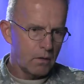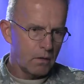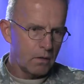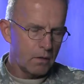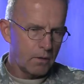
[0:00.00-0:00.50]

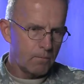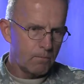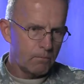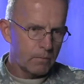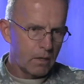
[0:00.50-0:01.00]

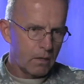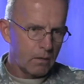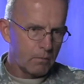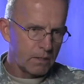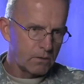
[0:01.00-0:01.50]
Um,
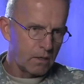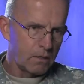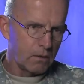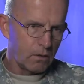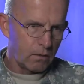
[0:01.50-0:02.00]
my
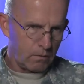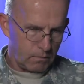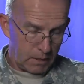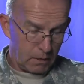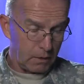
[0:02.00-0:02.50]
son,
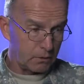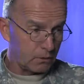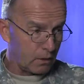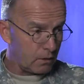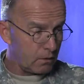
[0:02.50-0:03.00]
my youngest
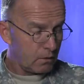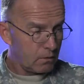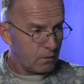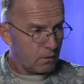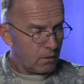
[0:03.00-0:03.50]
son,
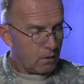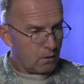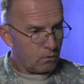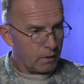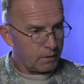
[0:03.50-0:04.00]

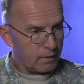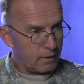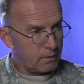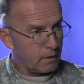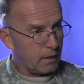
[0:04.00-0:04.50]
who at
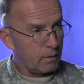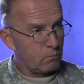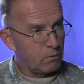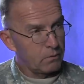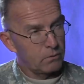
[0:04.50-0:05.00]
that
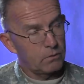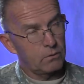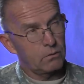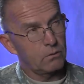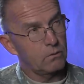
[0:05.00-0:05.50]
time was.